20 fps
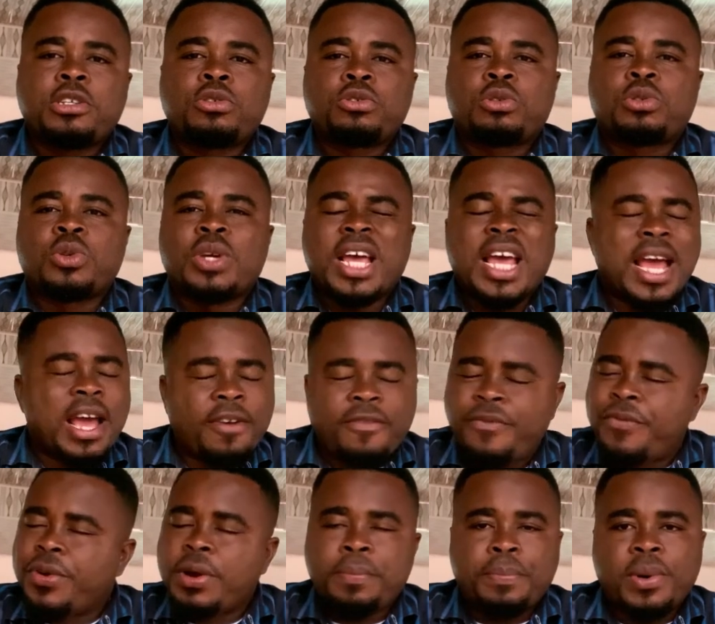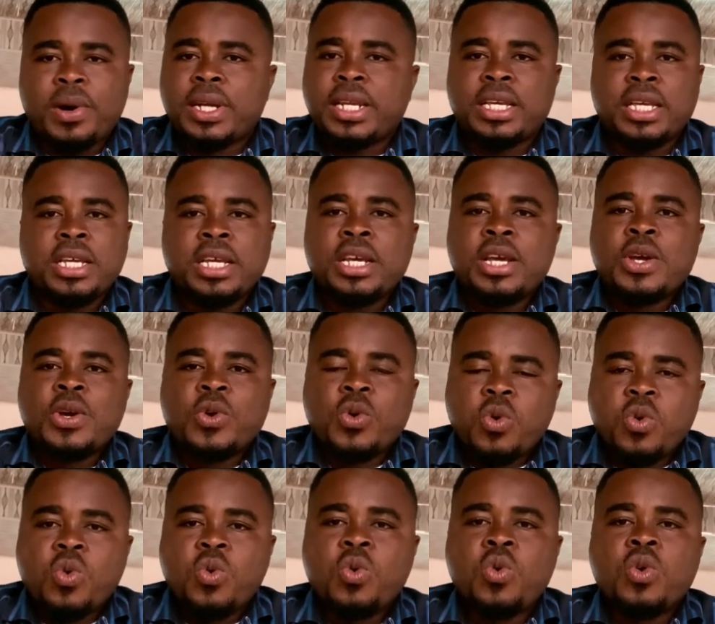you to everybody
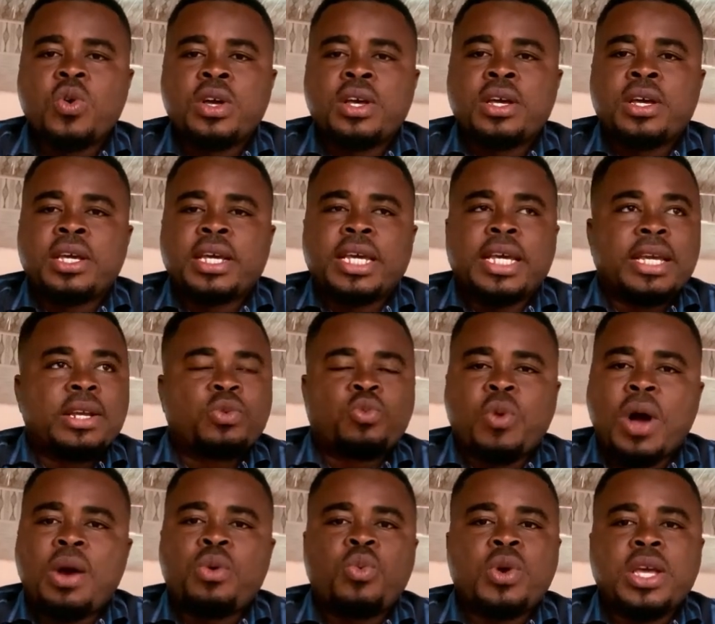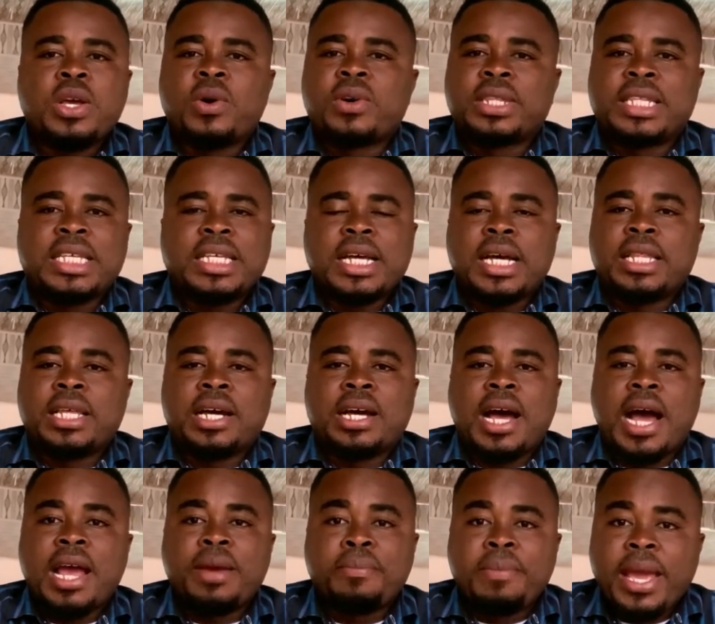who, in one way or the other,
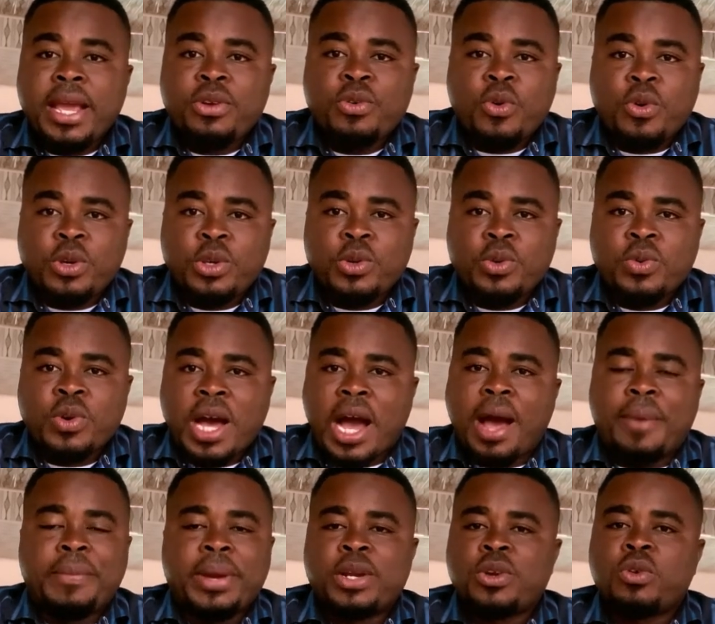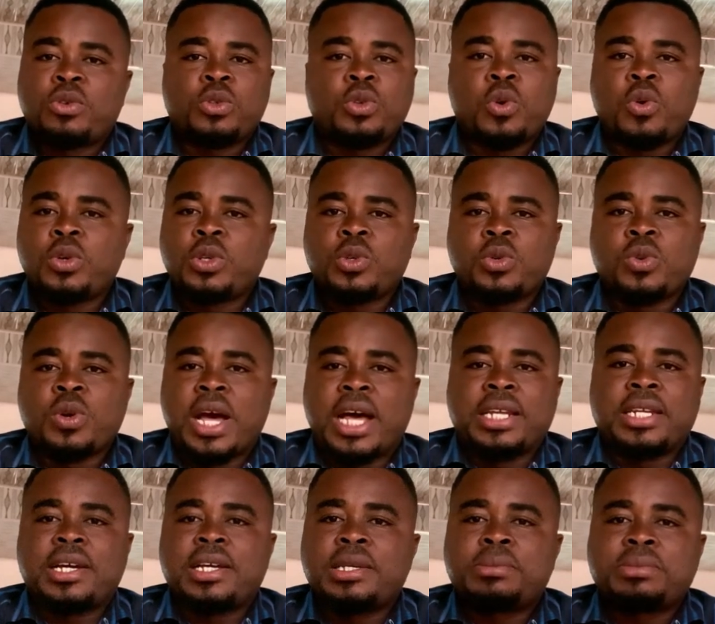I may know you, I may not know you
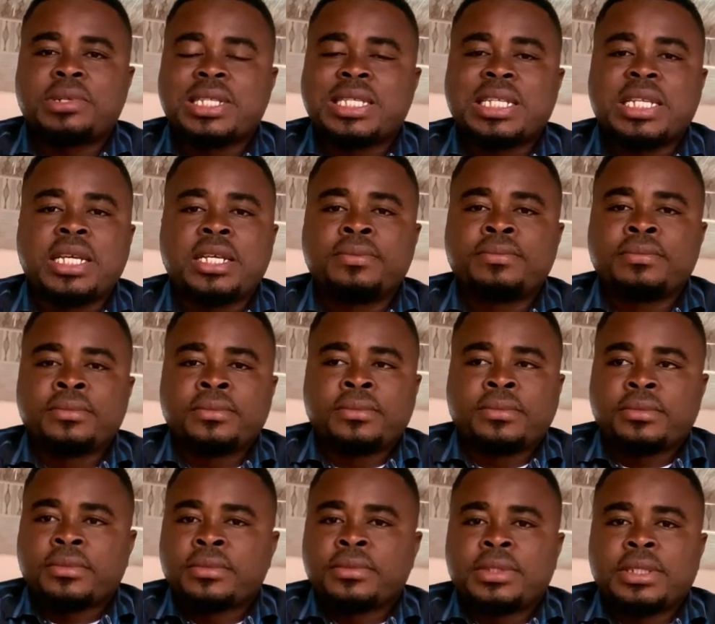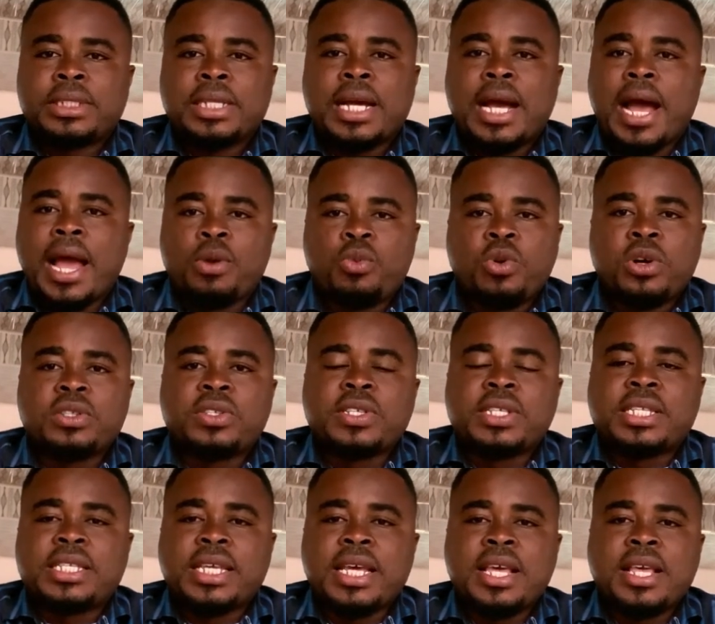anonymously, I want to
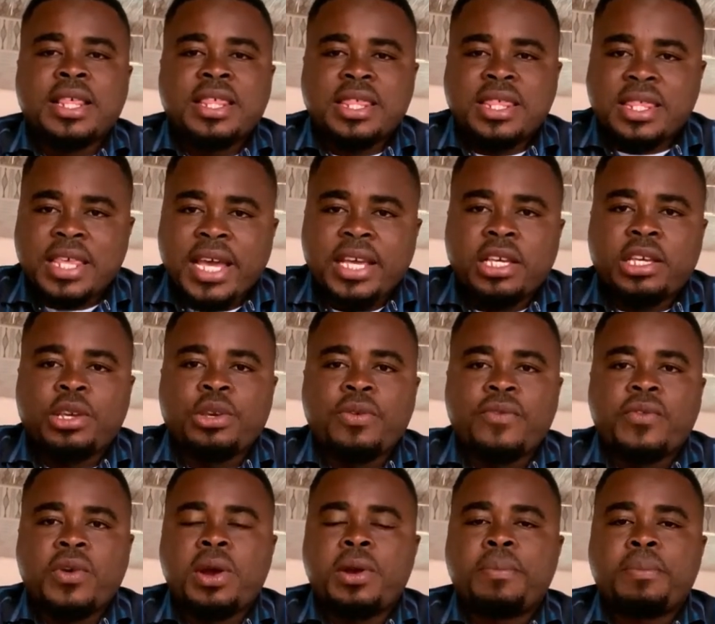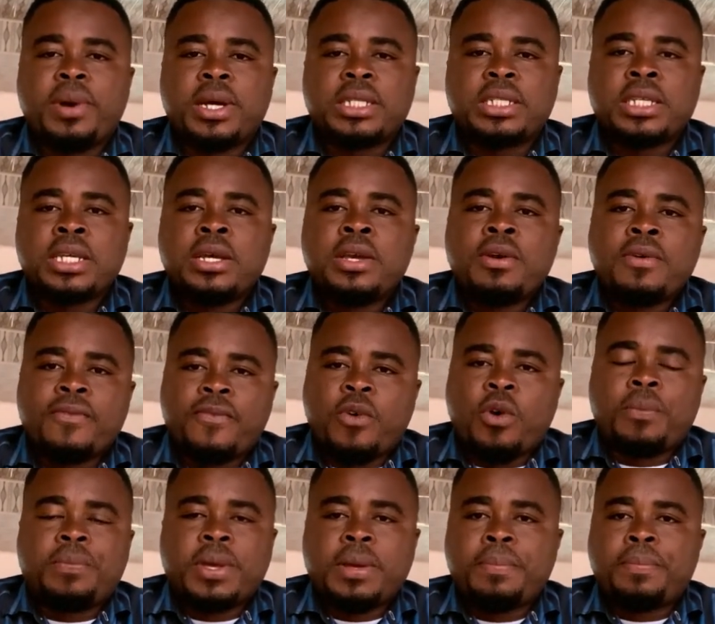say thank you very much
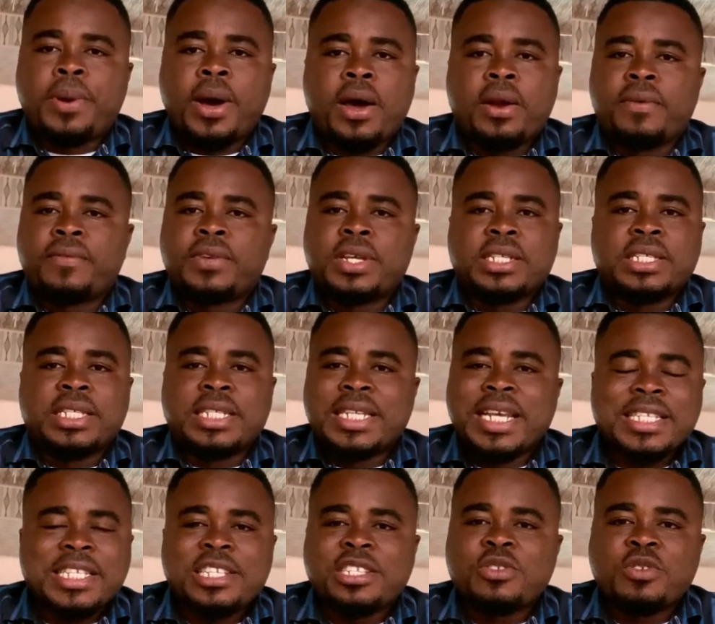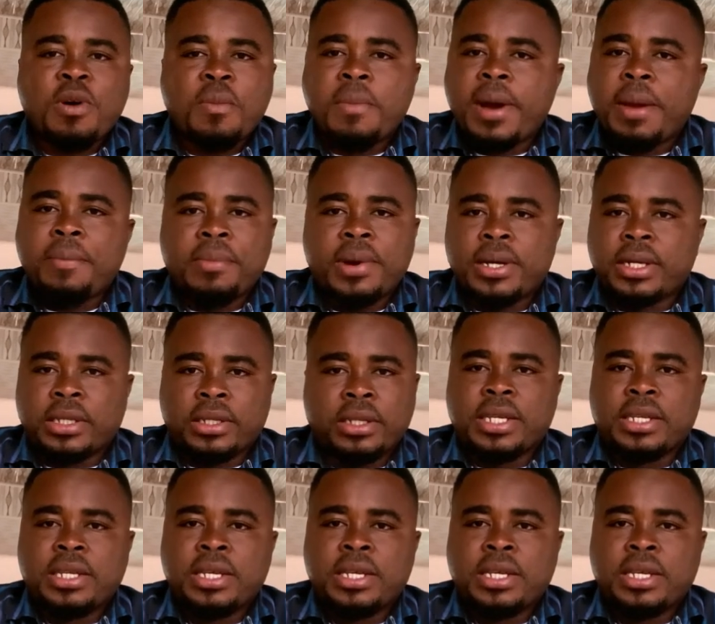for being part of this. This is not my money,